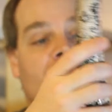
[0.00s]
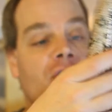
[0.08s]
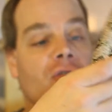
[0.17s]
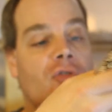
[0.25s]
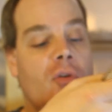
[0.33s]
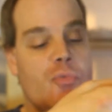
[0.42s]

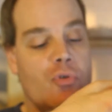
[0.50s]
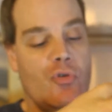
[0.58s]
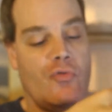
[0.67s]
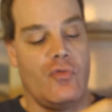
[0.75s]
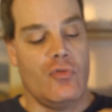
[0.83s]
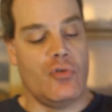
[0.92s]
Just a
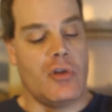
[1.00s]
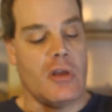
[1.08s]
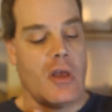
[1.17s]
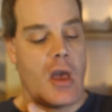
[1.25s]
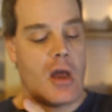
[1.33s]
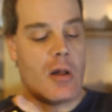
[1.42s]
beautiful
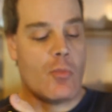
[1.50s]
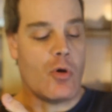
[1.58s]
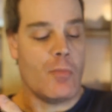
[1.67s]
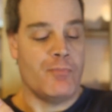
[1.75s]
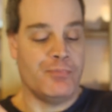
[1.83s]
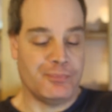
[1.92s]
looking
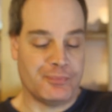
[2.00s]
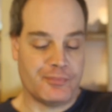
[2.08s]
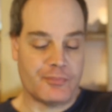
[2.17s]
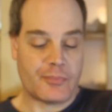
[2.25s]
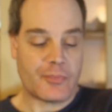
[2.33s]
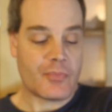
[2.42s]
animal.
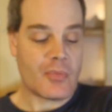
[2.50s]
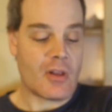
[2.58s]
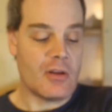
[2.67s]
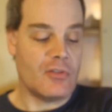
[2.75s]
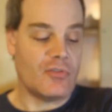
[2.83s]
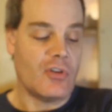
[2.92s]
You
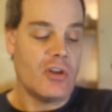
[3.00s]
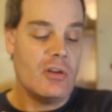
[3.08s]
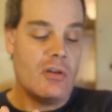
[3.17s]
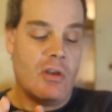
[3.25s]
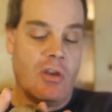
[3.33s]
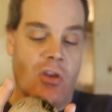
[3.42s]
can
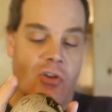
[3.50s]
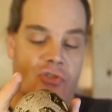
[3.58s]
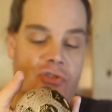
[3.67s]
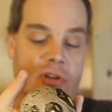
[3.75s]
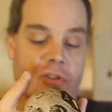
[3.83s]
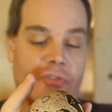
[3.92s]
see
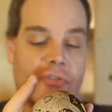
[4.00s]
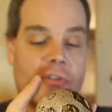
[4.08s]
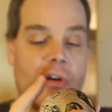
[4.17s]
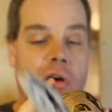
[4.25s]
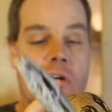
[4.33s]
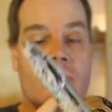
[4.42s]
she's
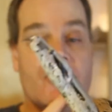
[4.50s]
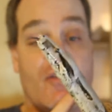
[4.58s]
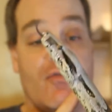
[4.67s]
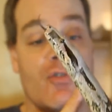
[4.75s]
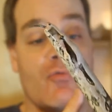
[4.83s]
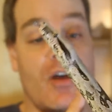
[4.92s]

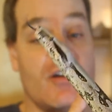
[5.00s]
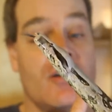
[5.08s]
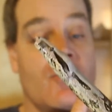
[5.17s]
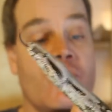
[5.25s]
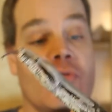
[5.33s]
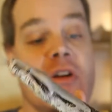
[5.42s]
definitely ready
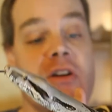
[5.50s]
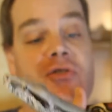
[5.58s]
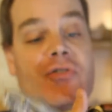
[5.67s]
to breed.